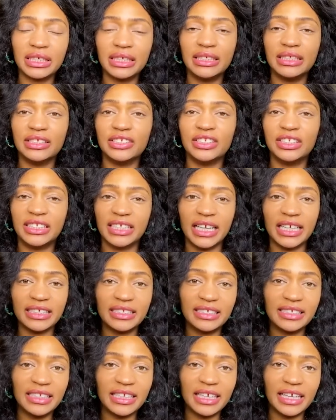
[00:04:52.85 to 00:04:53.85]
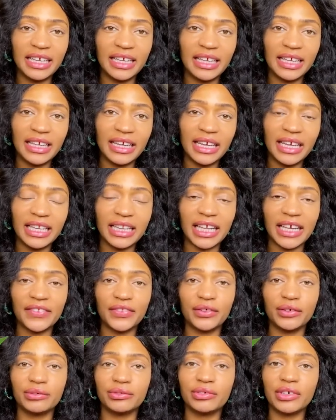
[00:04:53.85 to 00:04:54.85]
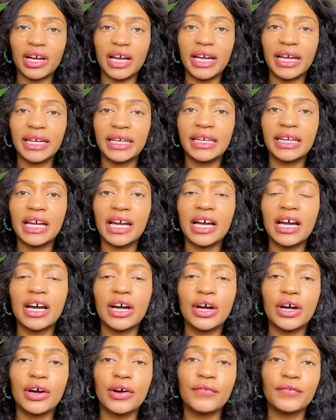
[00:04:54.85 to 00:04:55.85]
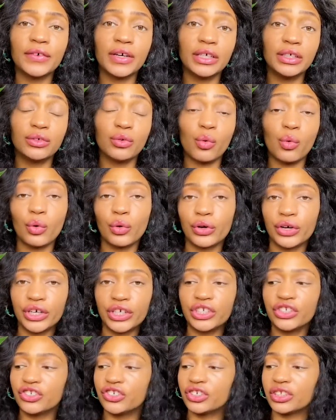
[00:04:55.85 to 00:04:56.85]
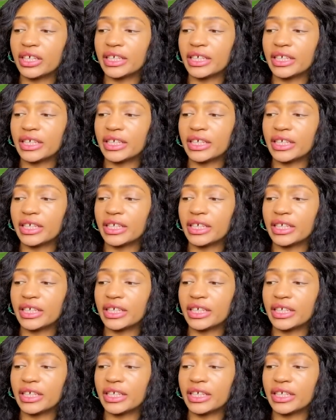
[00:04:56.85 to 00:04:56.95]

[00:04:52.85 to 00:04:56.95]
and zesty and like the rind of an orange.